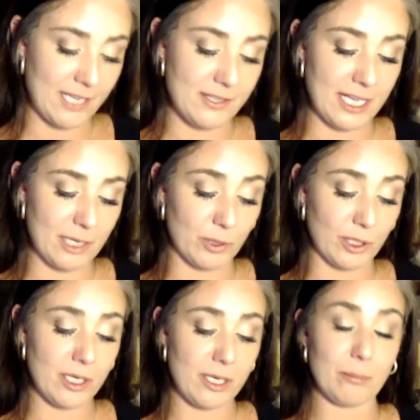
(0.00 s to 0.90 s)
and they
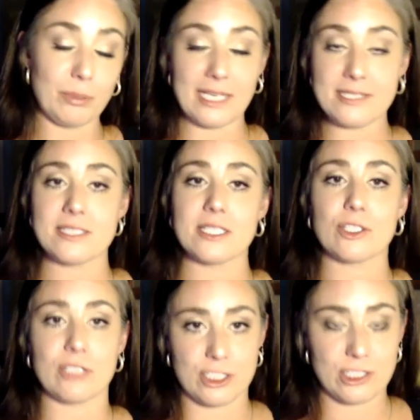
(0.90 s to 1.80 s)
were blessed
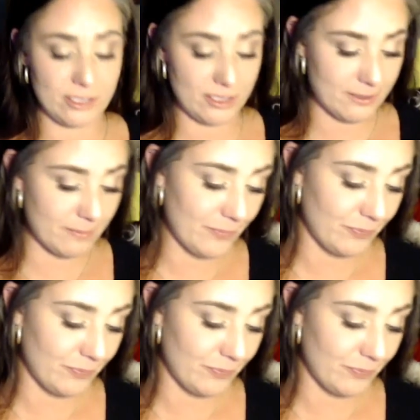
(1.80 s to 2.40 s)
Christians.